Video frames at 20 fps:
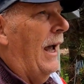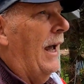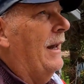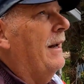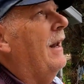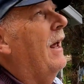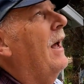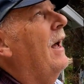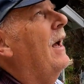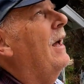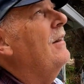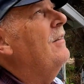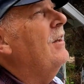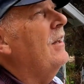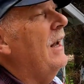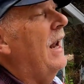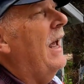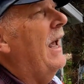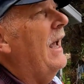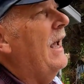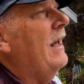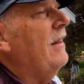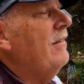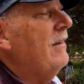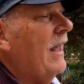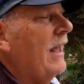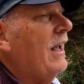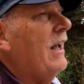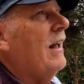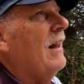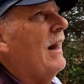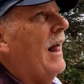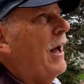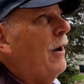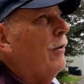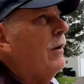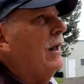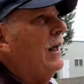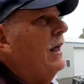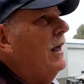And today is a
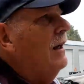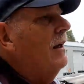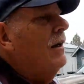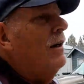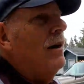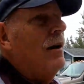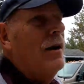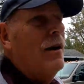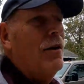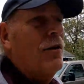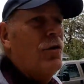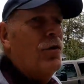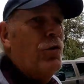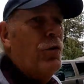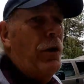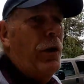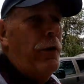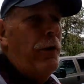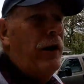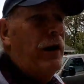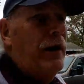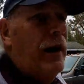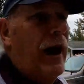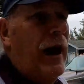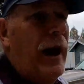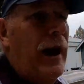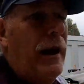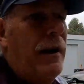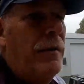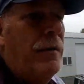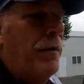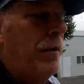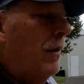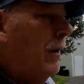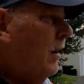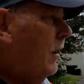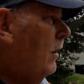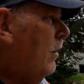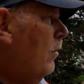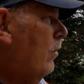cloudy, dreary day.
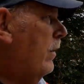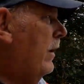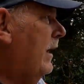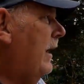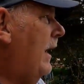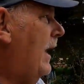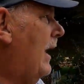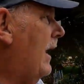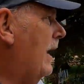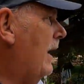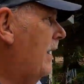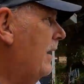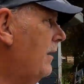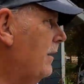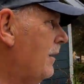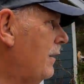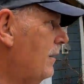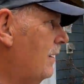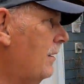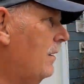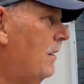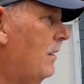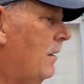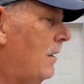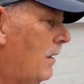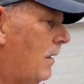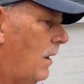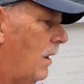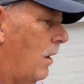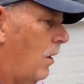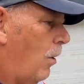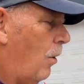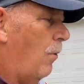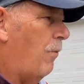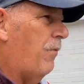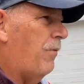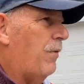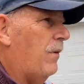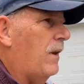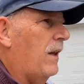We uh,
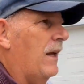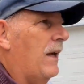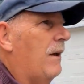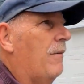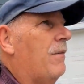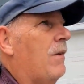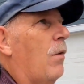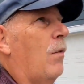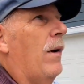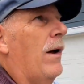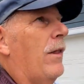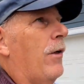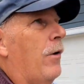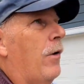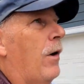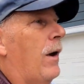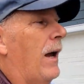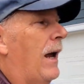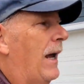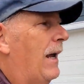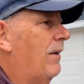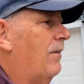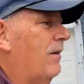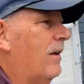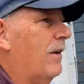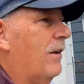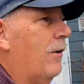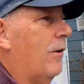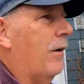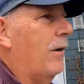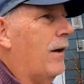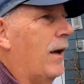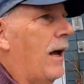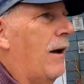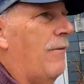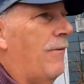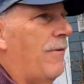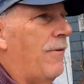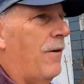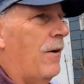hopefully, if the weather hangs in there
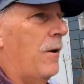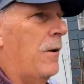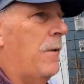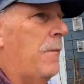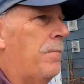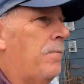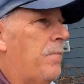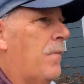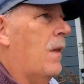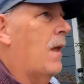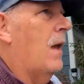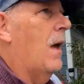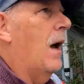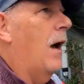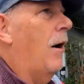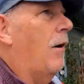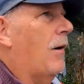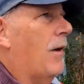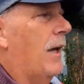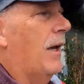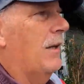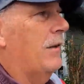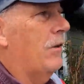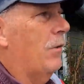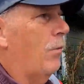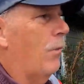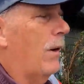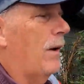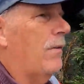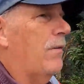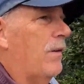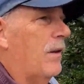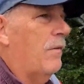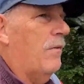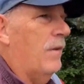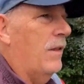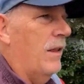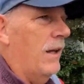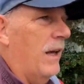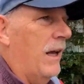enough, I'll get the rest
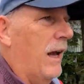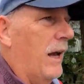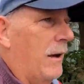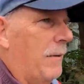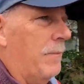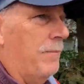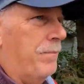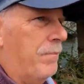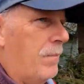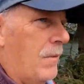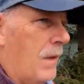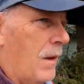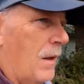of the uh,